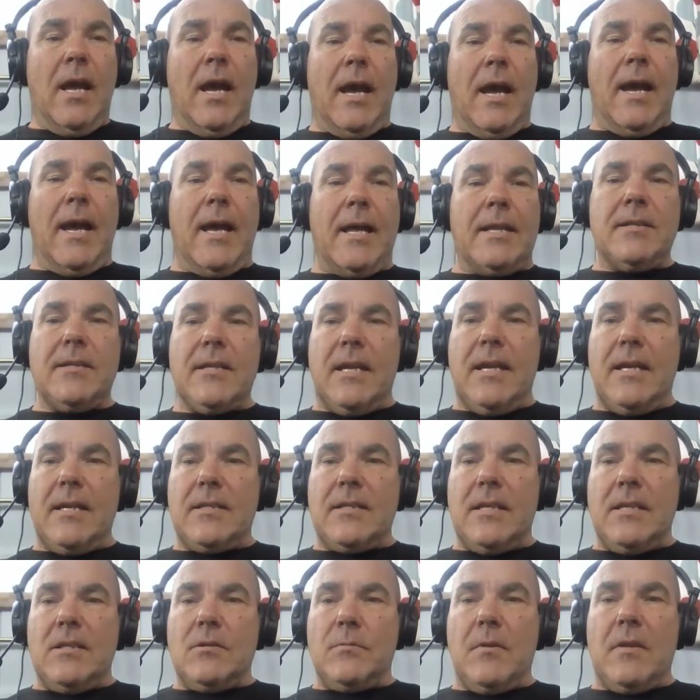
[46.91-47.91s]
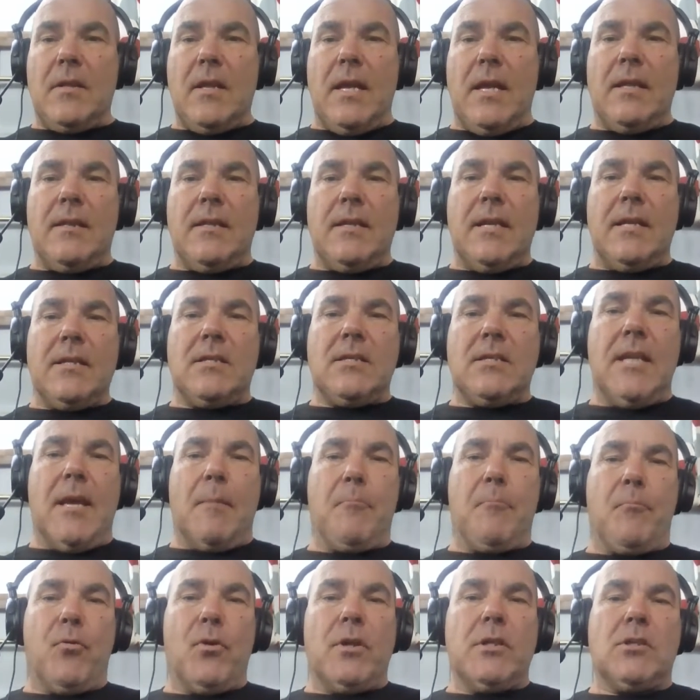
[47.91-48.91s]
And it is the
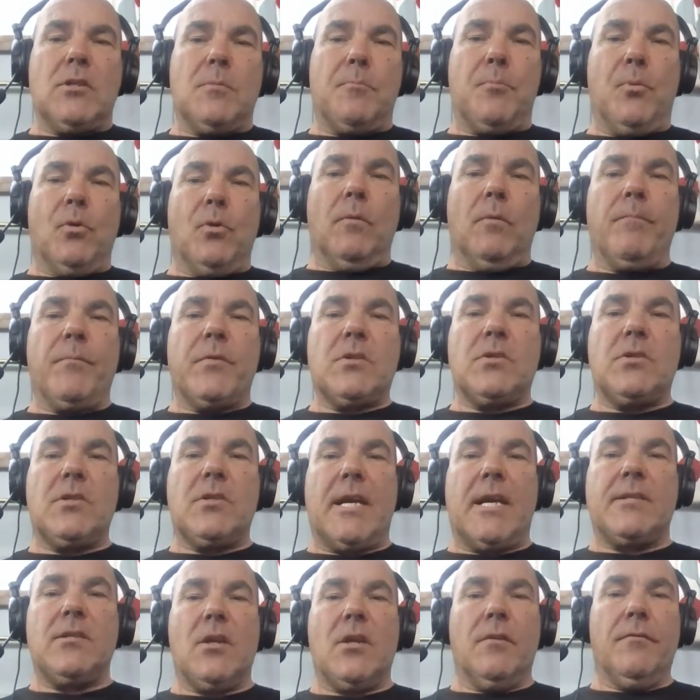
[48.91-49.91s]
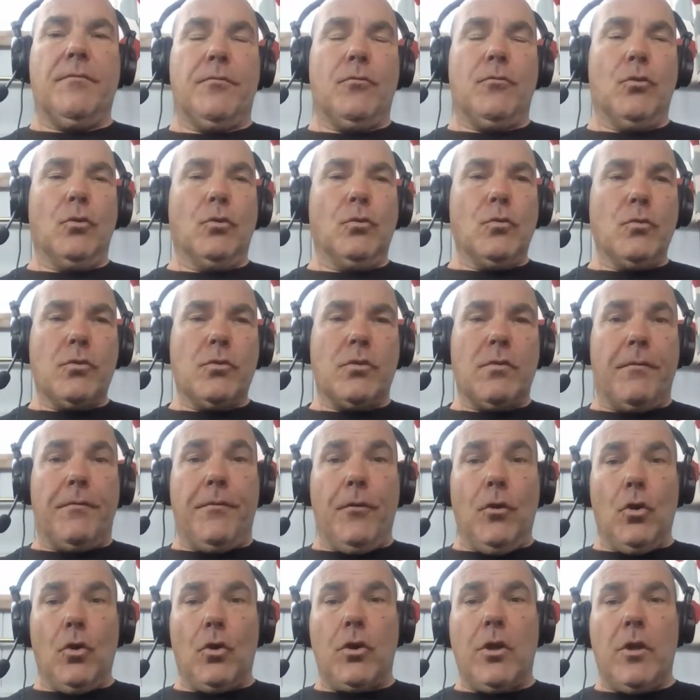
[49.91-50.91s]
Internet Principle set of rules
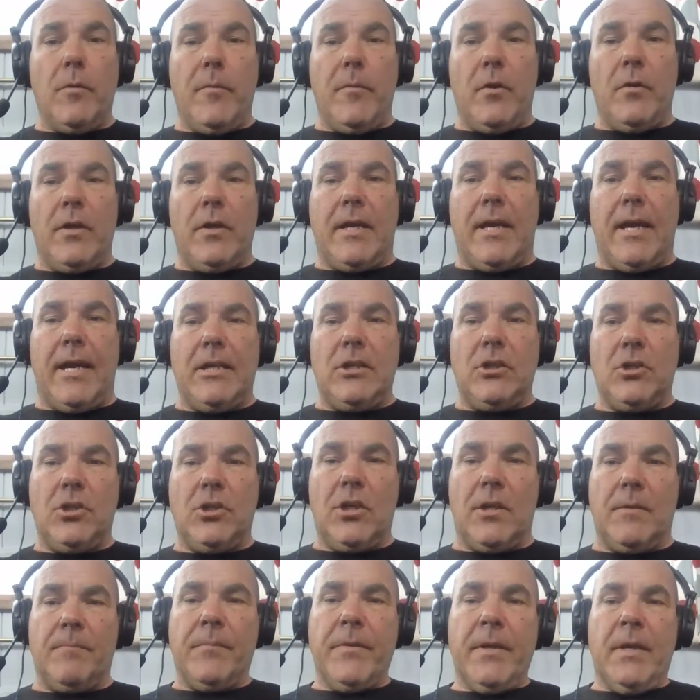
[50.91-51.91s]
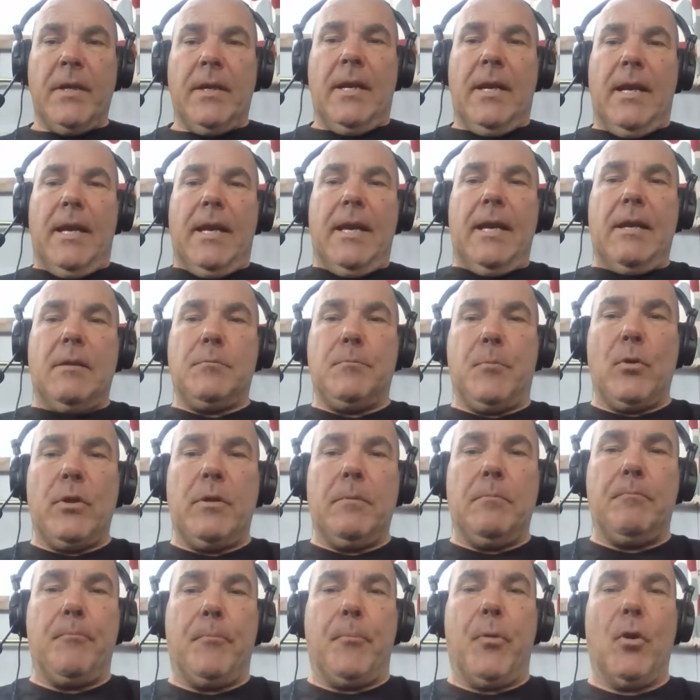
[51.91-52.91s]
for communication. It's
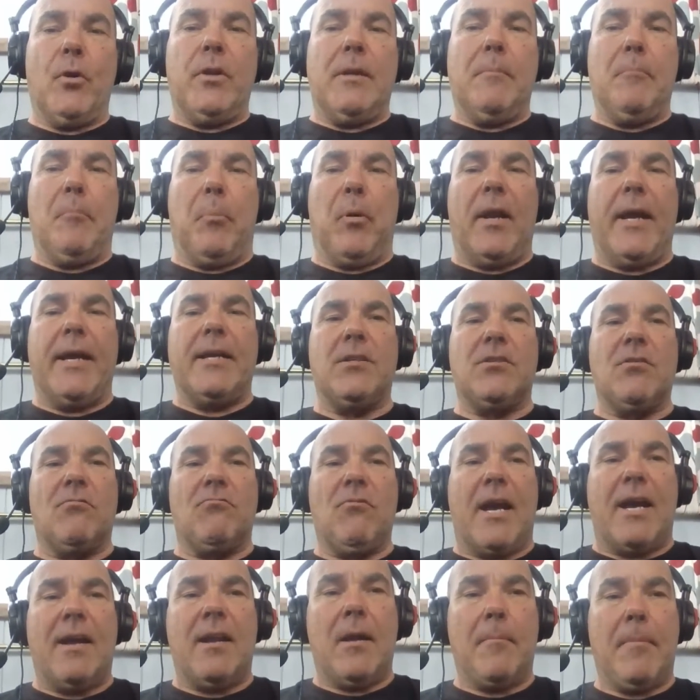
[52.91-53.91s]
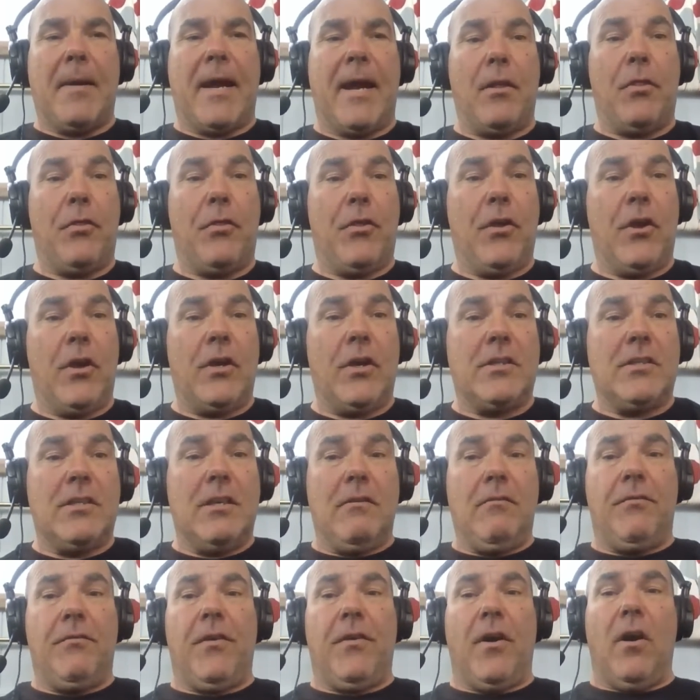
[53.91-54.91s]
put in place around about
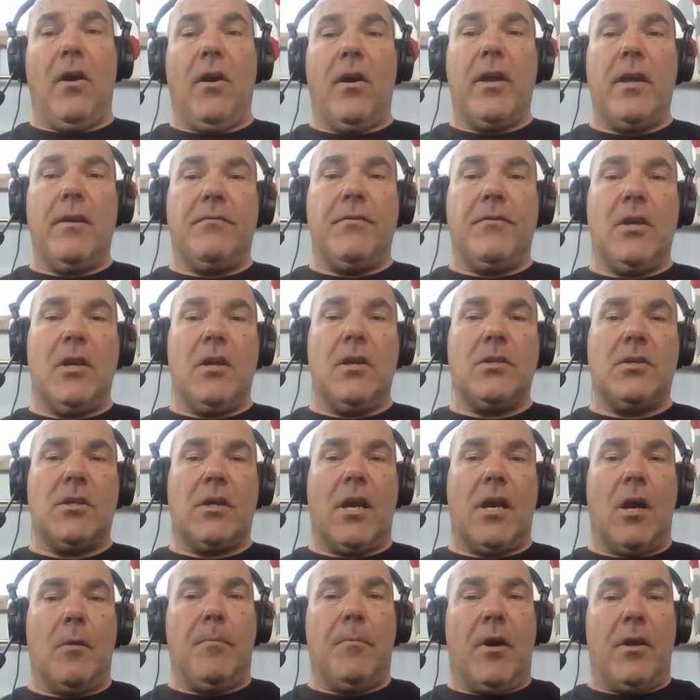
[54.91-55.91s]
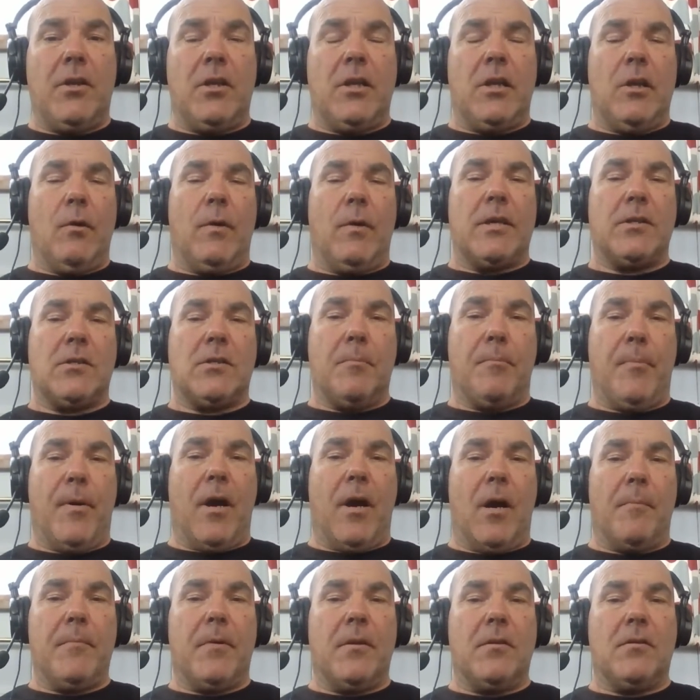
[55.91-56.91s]
35 years ago by the US
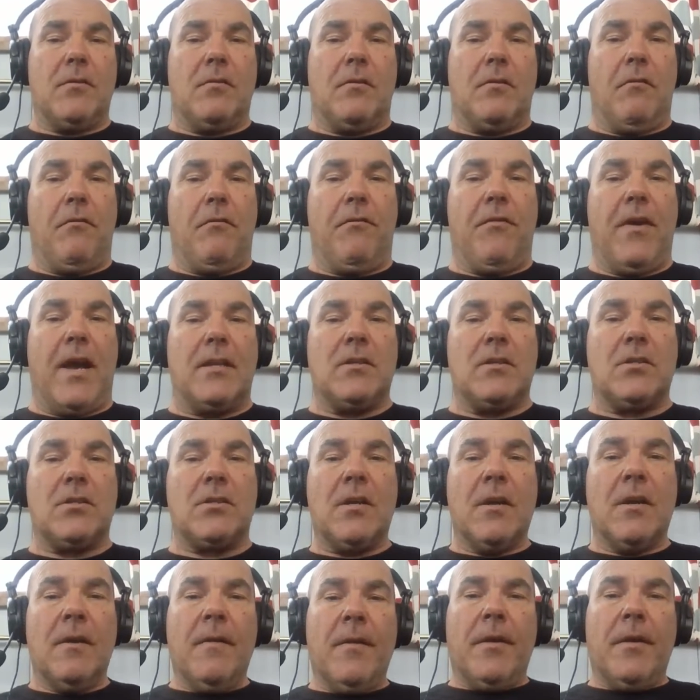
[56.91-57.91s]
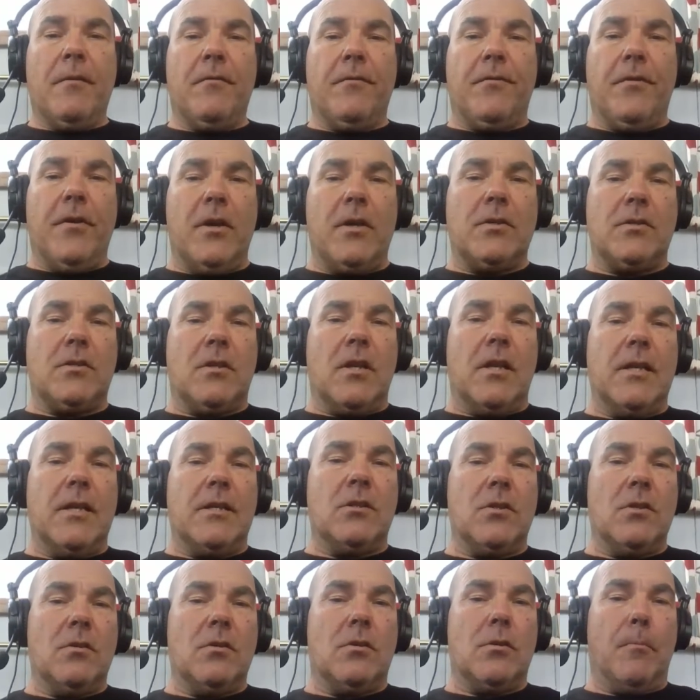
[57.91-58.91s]
Department of Defense, firstly
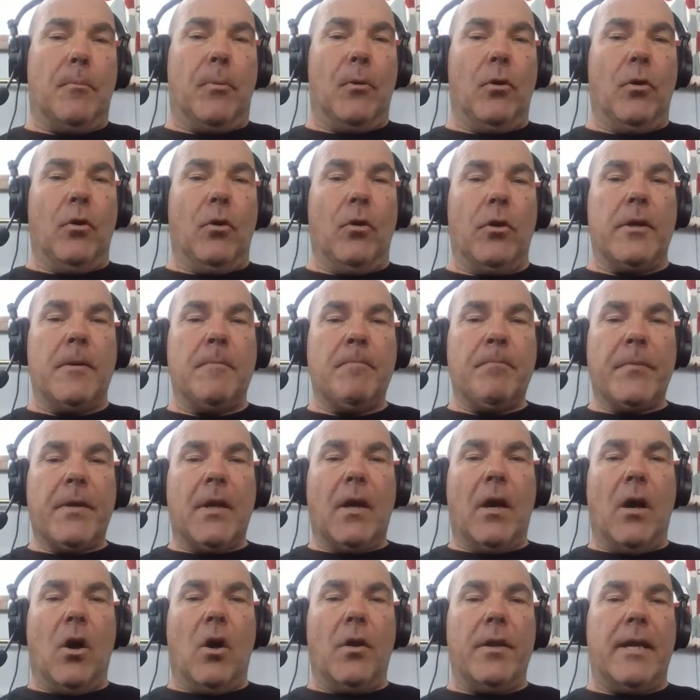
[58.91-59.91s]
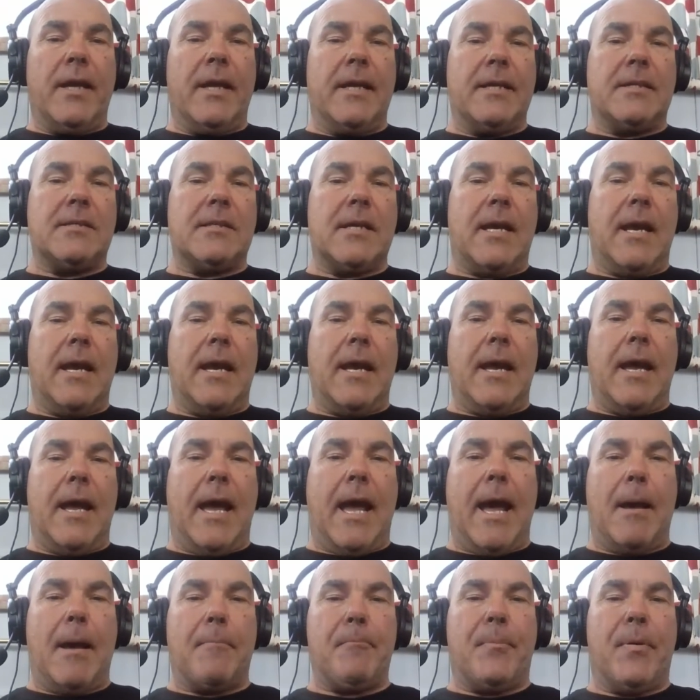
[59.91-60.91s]
to deploy on its
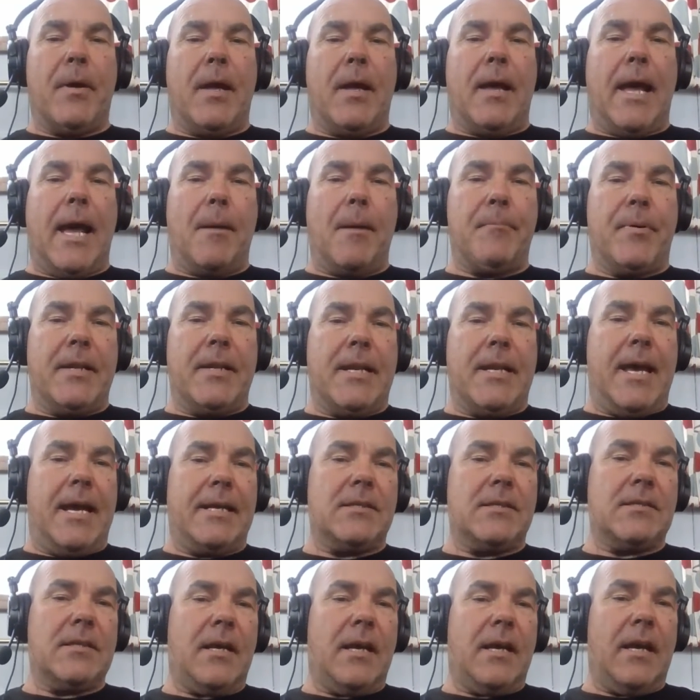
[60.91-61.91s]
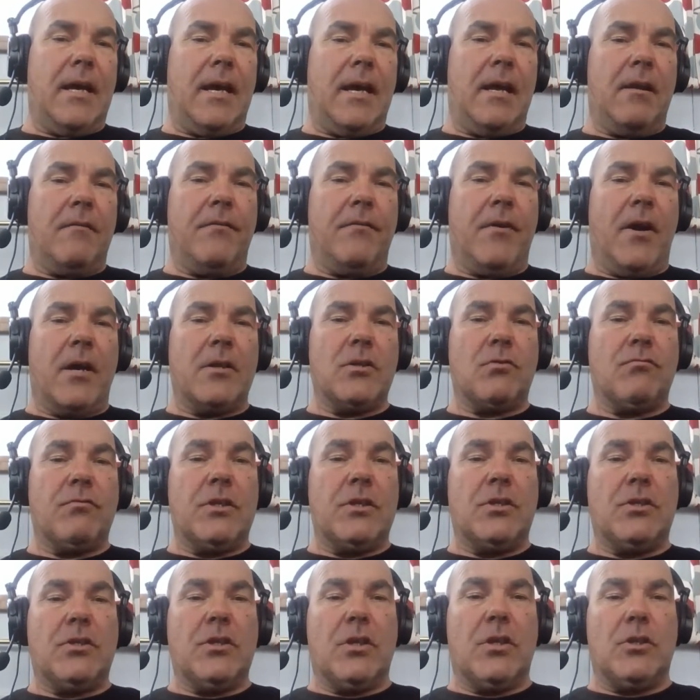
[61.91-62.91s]
ARPANET, Advanced
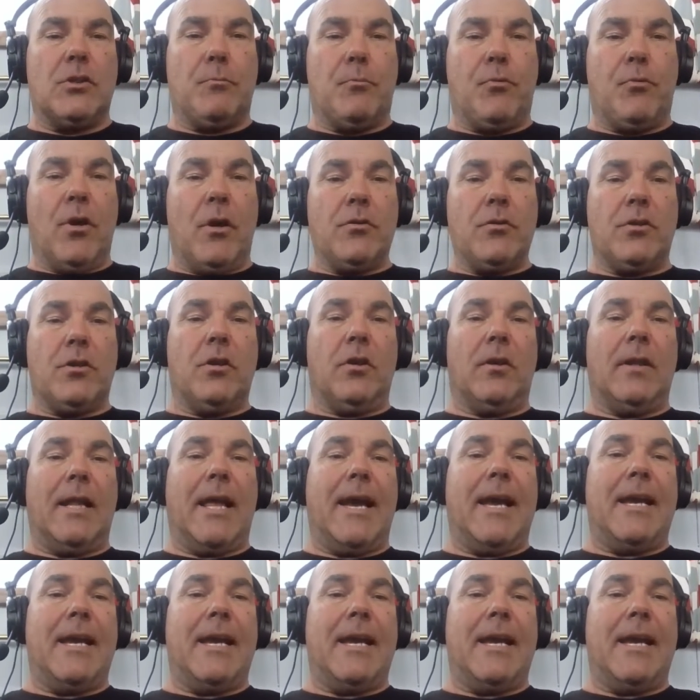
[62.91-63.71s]
Research Protocol